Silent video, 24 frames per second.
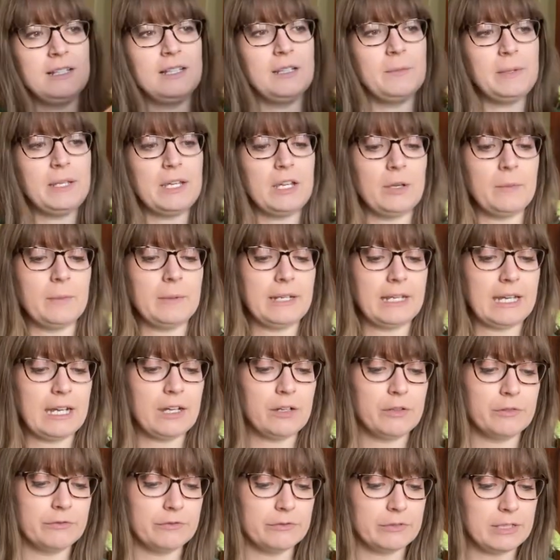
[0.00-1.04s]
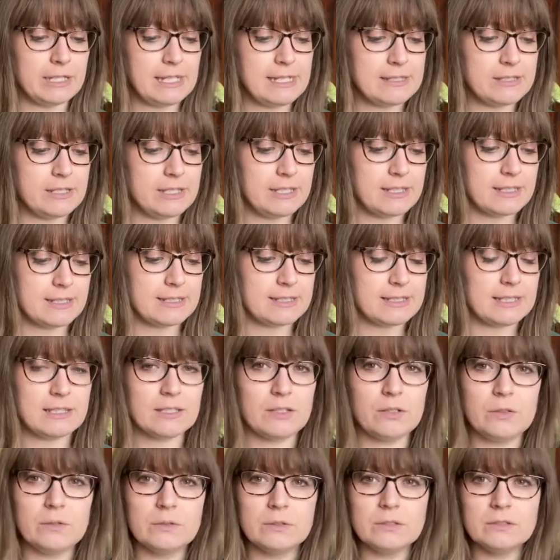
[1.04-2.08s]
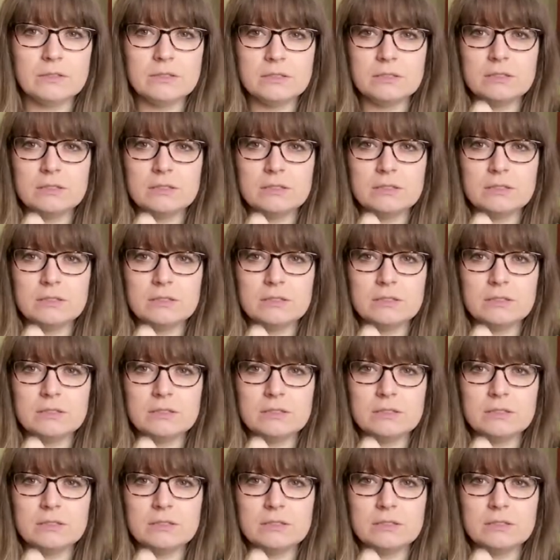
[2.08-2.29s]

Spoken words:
Let me open it out fully so you can see the whole